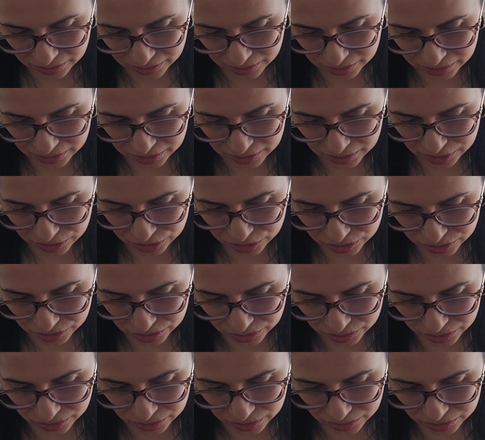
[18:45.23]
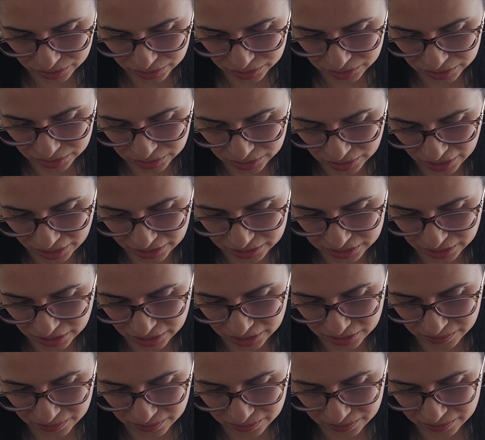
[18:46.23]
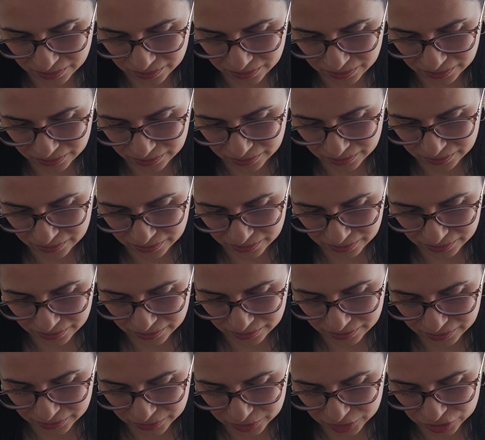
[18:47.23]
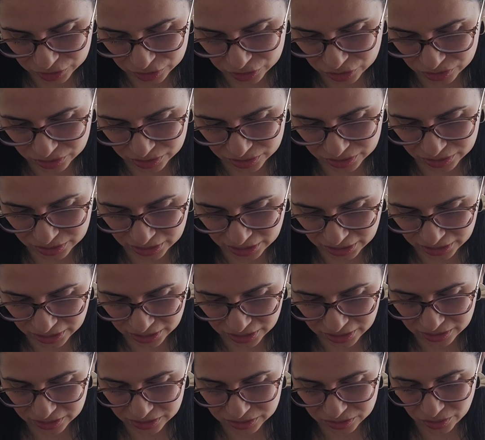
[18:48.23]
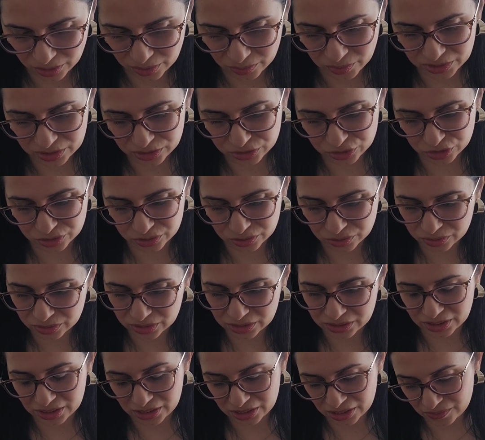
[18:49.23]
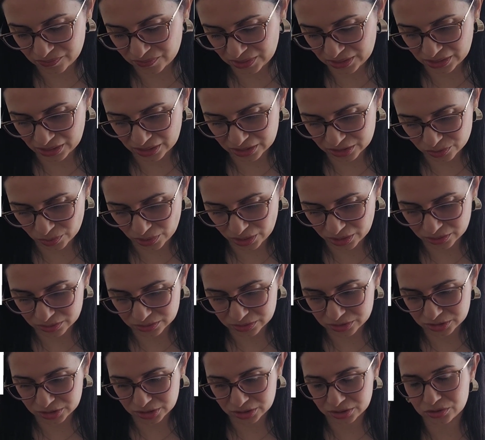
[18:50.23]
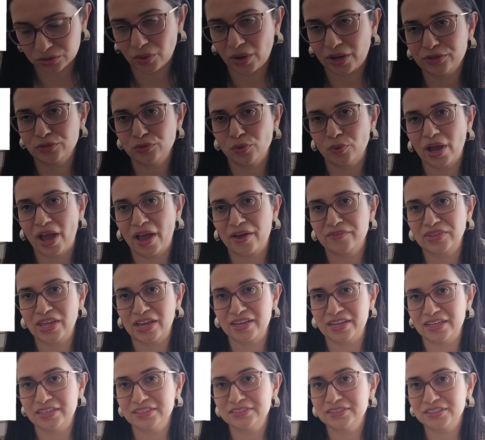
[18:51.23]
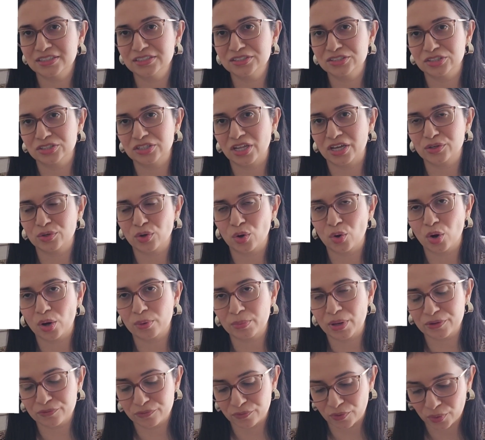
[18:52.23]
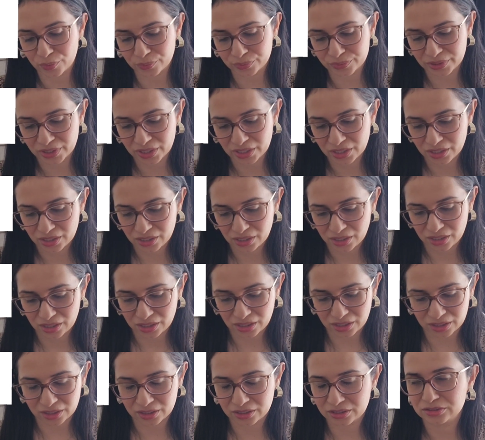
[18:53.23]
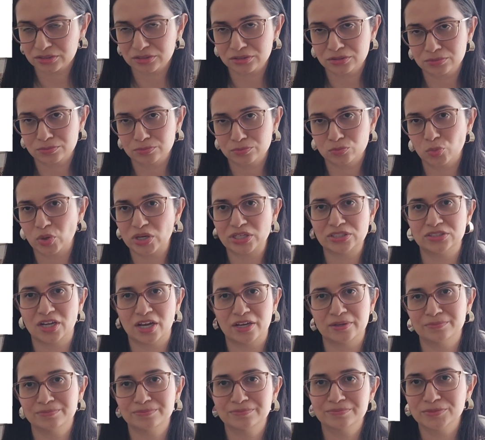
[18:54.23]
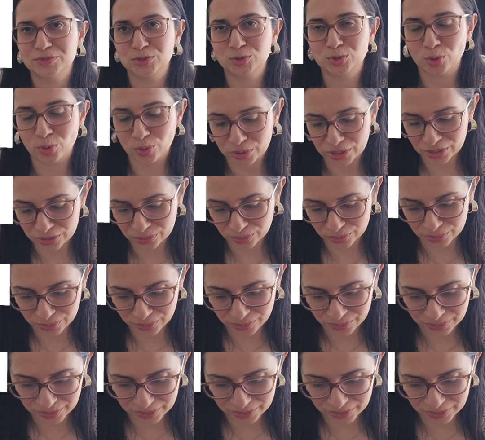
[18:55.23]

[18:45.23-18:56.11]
Additional nighttime journaling. So I want to journal in the evening as well, just so I don't have that instinct to like go on my phone and waste time scrolling through.